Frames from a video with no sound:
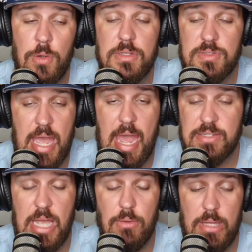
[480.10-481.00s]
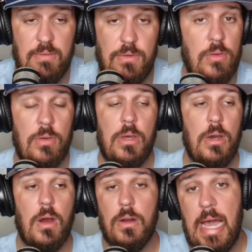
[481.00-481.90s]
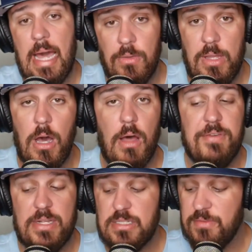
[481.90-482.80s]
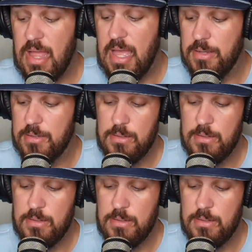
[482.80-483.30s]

of the sacks I'll give you are not on the offensive line.